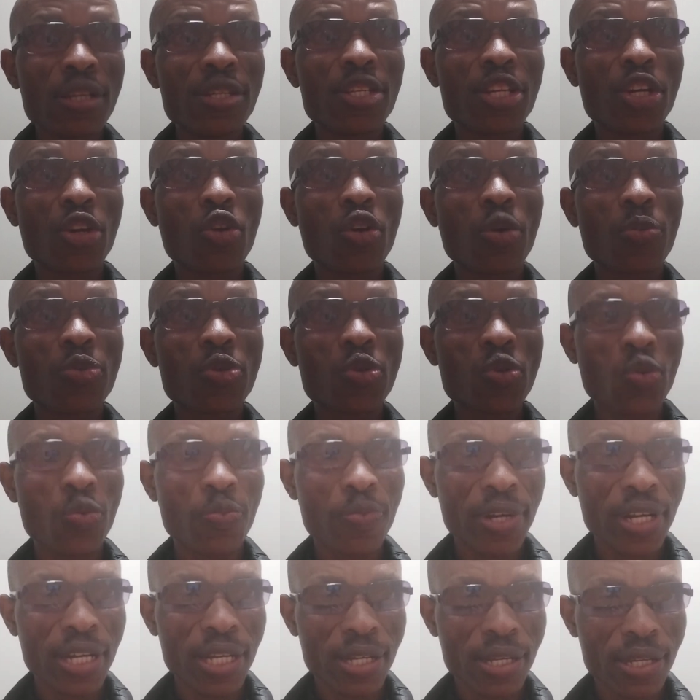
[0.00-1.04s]
Jacob
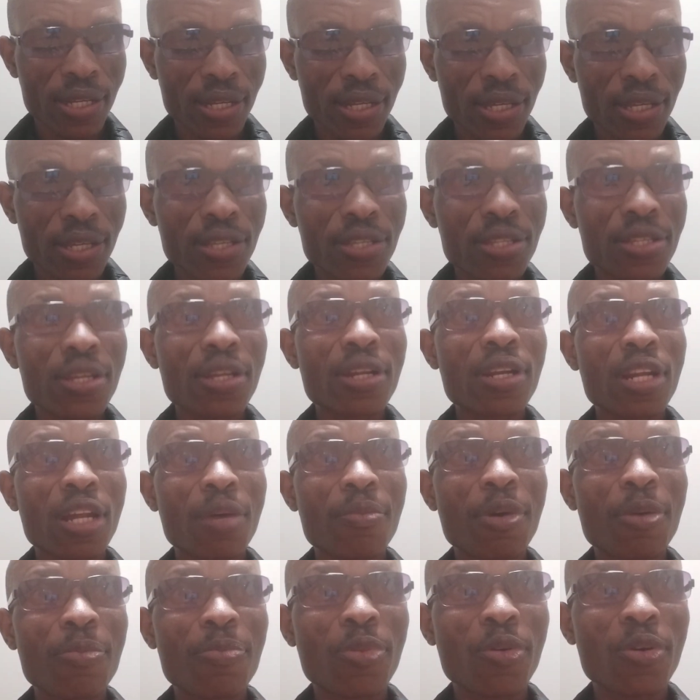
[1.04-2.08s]
Zuma, Cyril
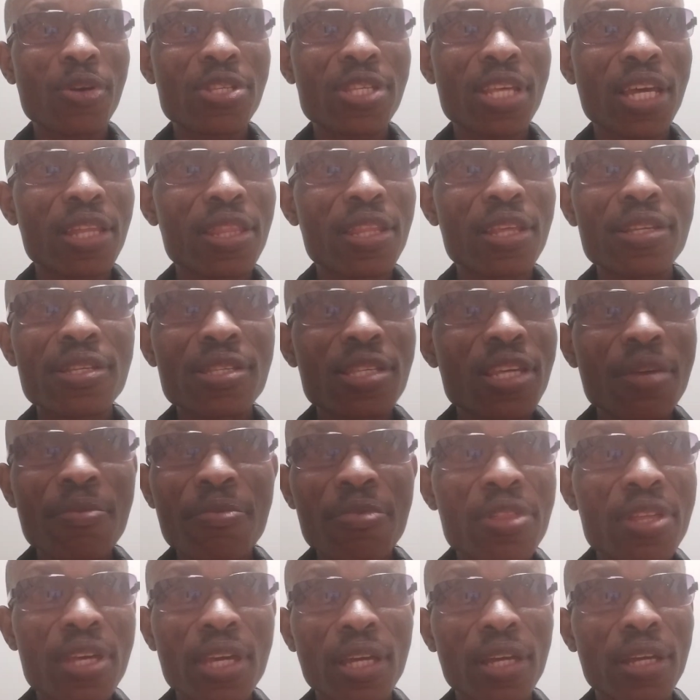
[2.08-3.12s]
Ramaphosa, the
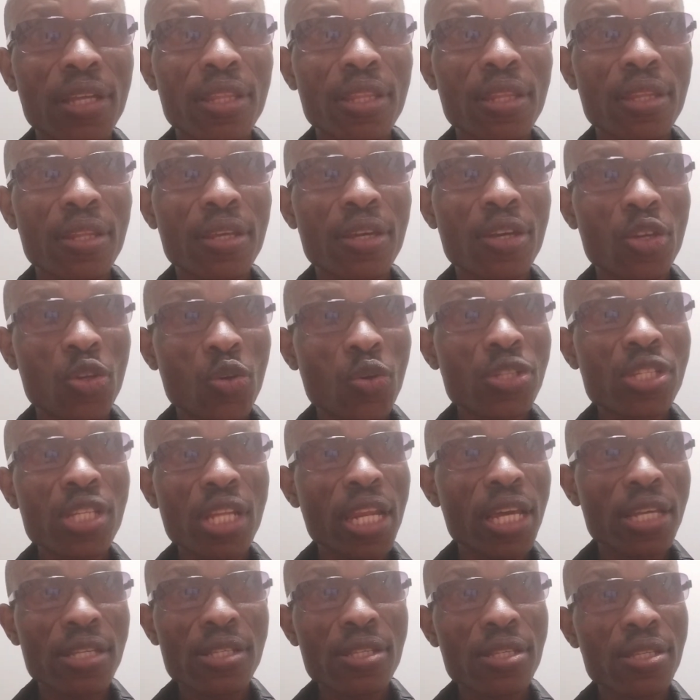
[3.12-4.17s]
same thing.
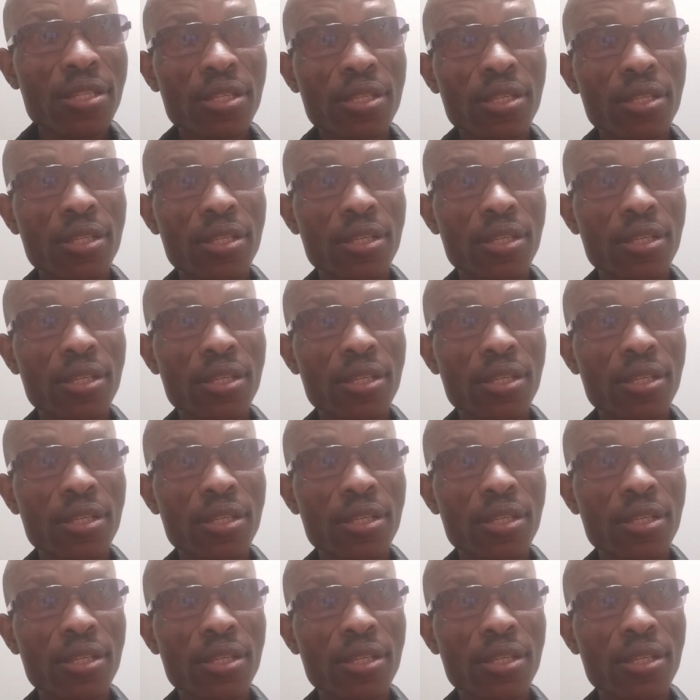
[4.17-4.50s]
Useless.